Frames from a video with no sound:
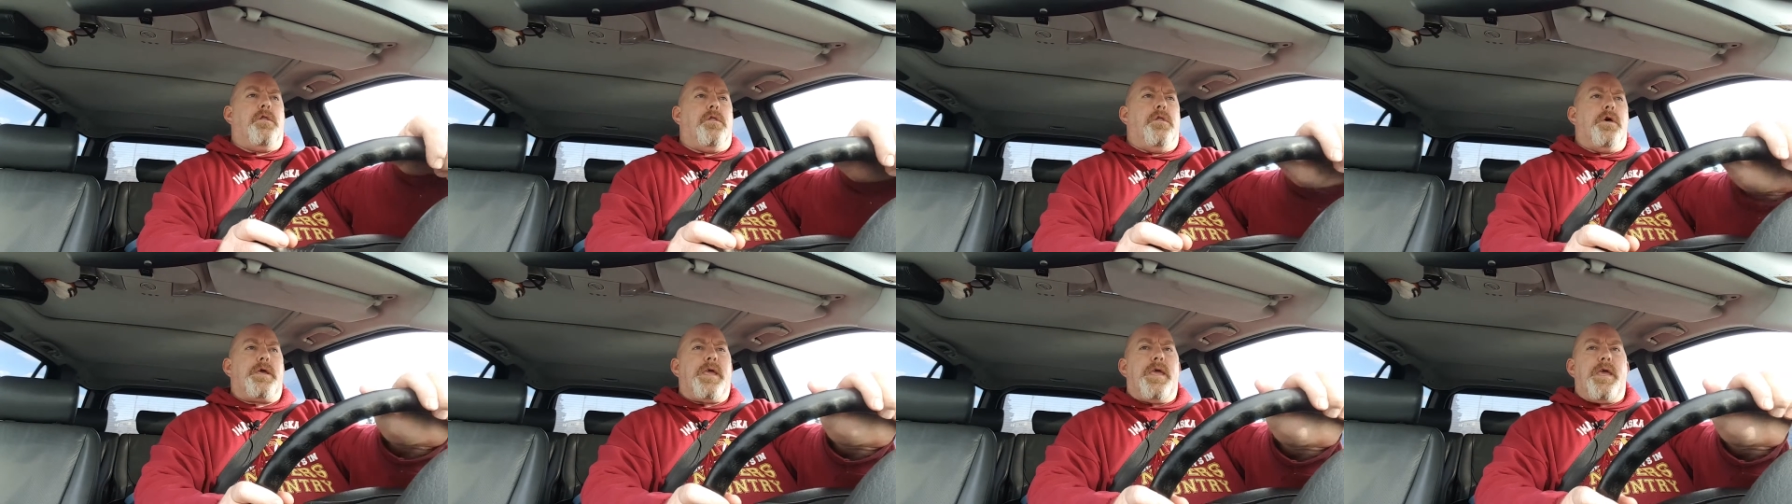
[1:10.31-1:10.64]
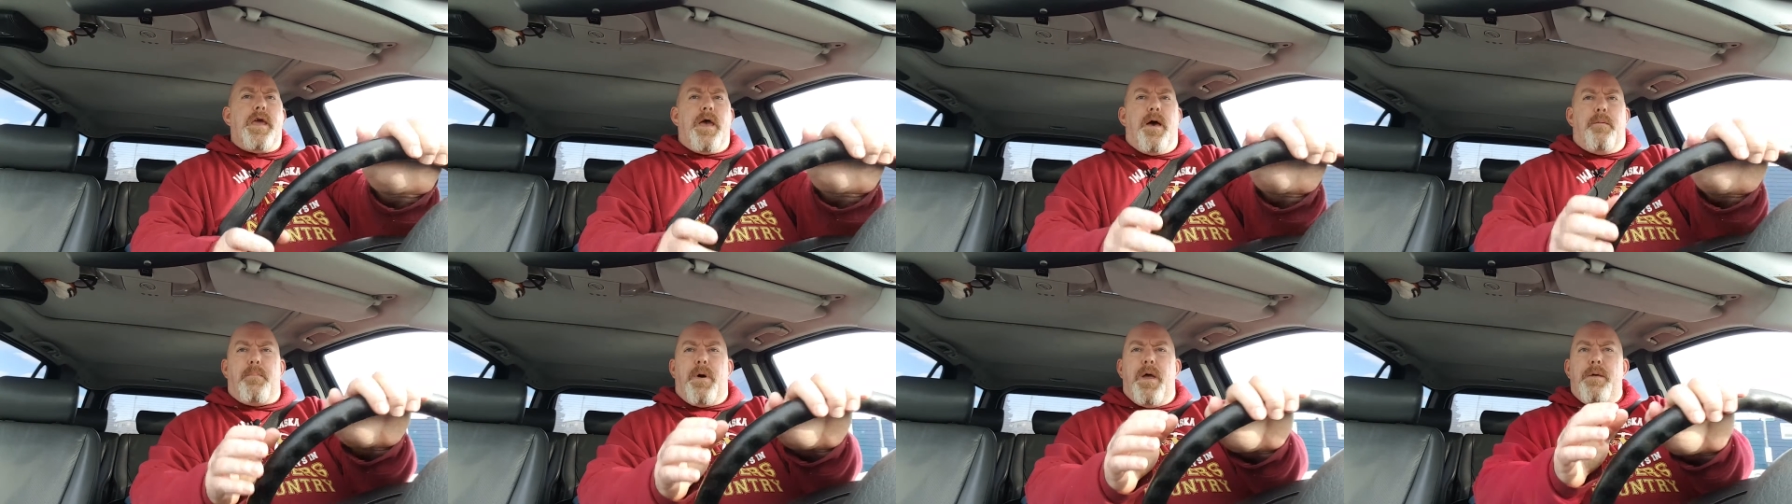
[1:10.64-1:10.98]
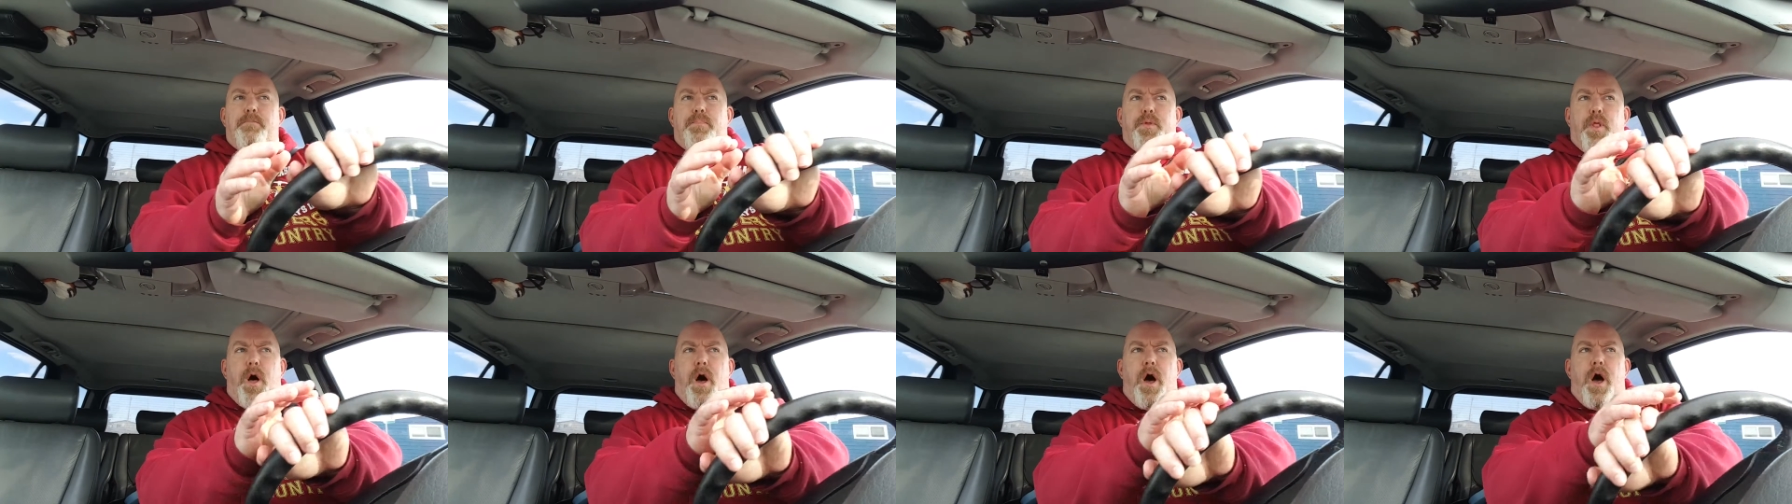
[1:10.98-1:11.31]
looking at my
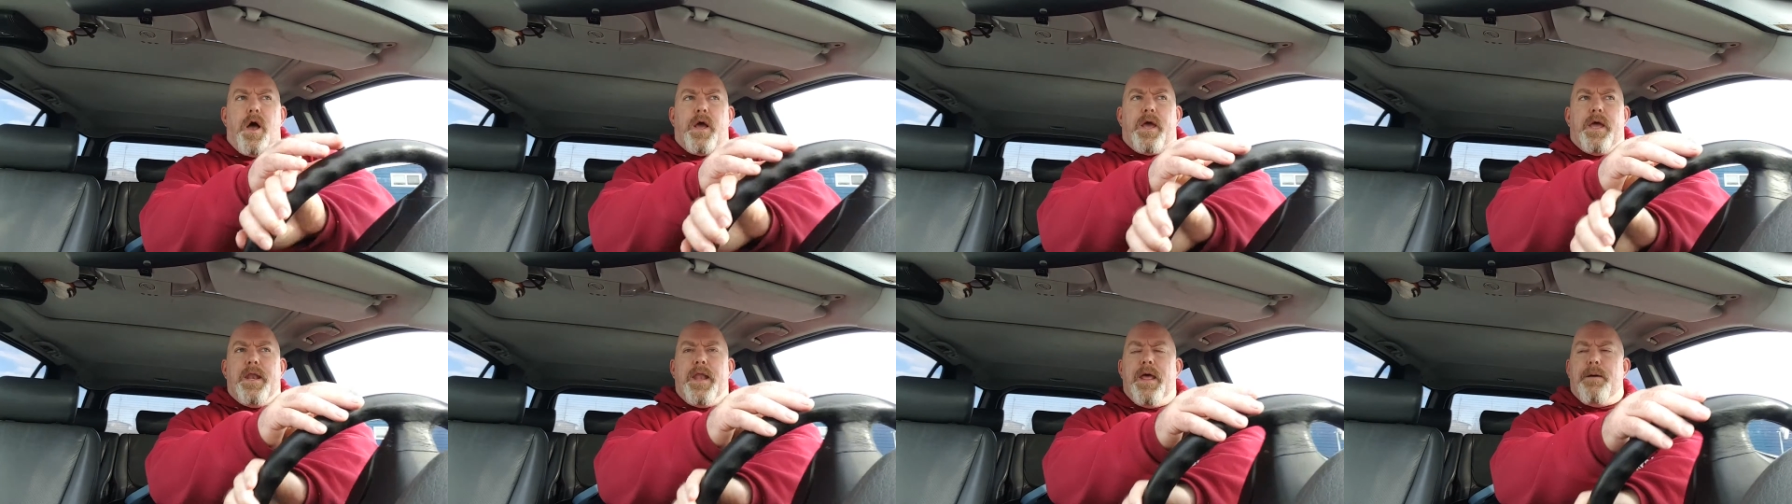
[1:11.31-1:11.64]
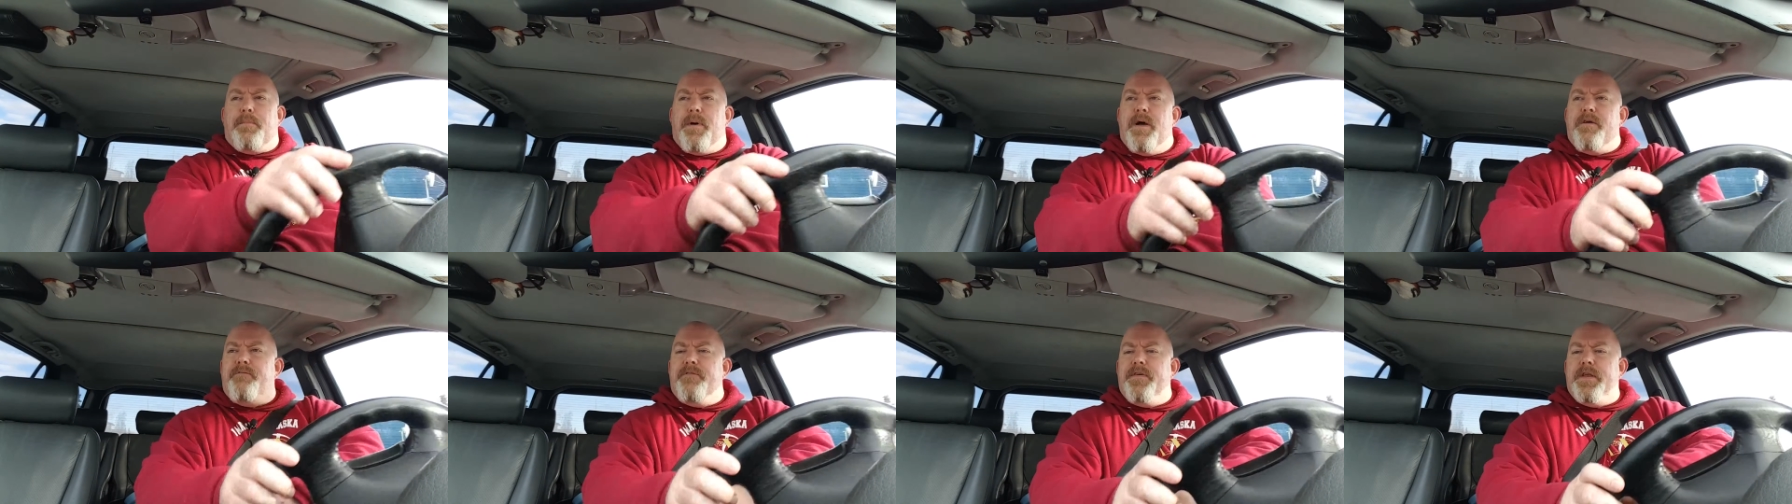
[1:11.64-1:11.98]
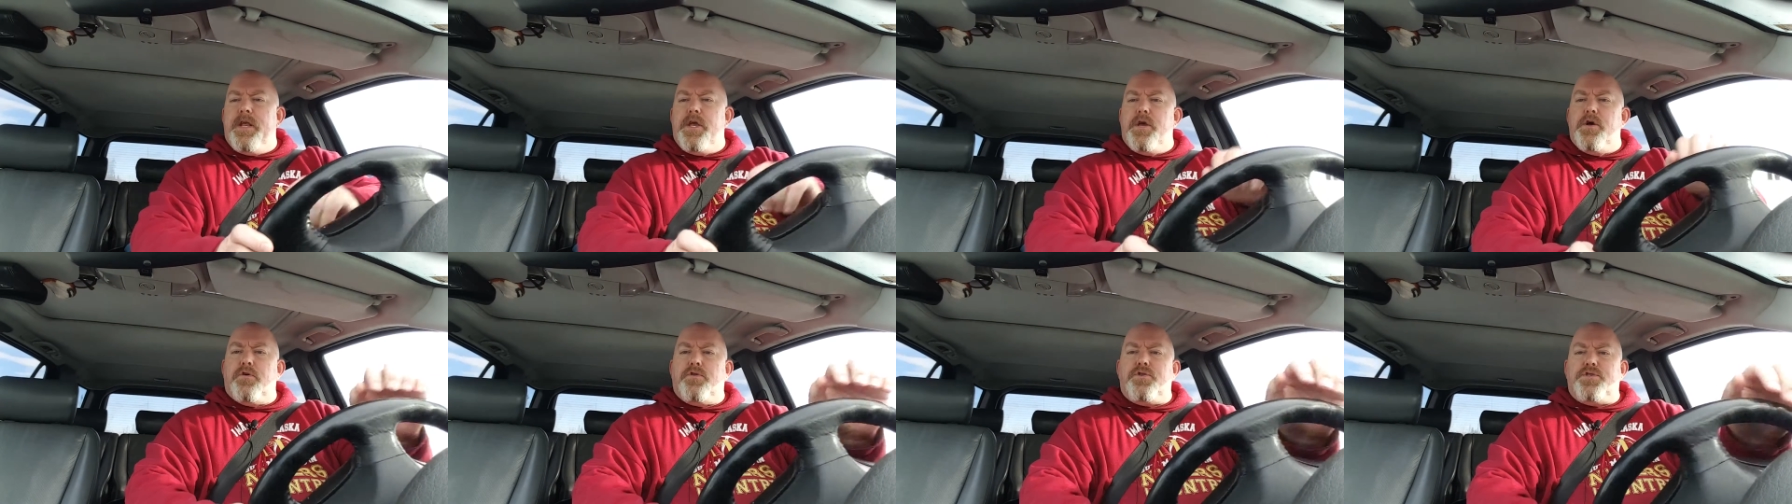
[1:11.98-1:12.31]
blog and at my
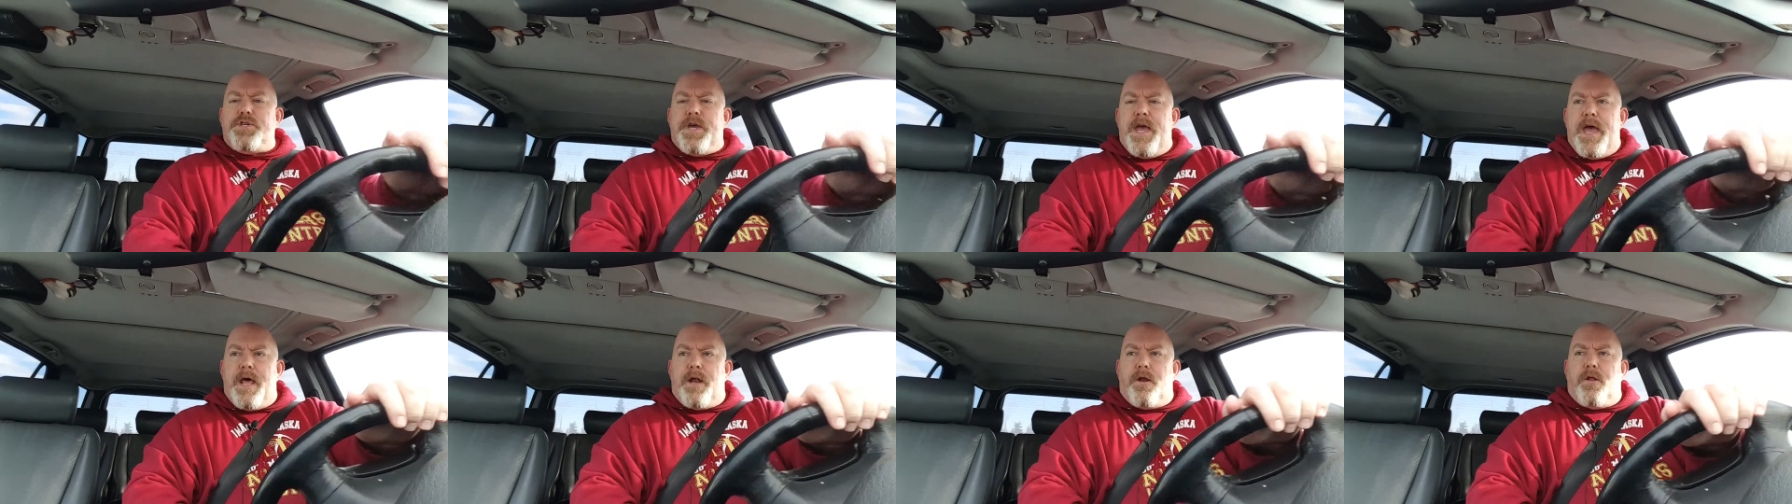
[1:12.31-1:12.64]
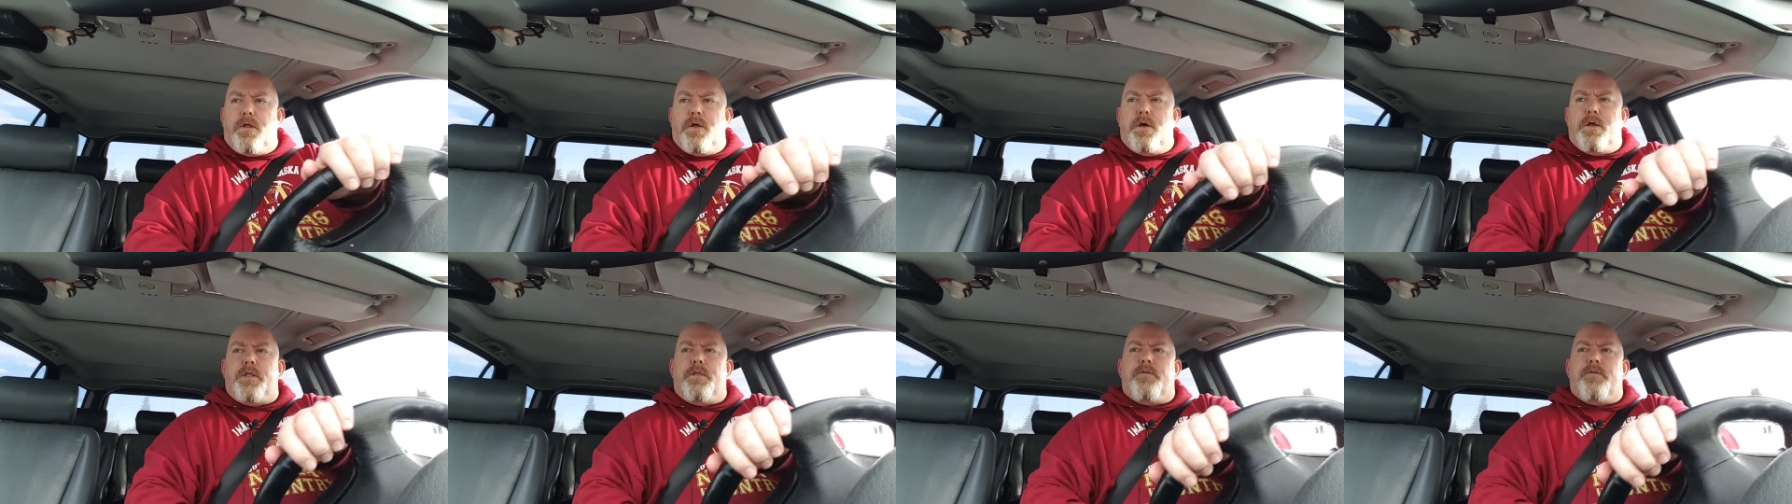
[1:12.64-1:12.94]
video channel